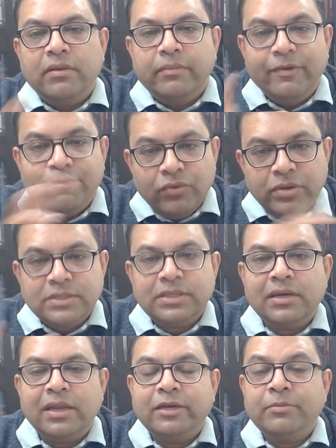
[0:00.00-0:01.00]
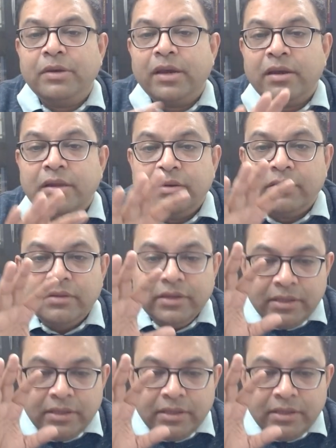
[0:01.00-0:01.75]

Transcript: before his enlightenment, and he,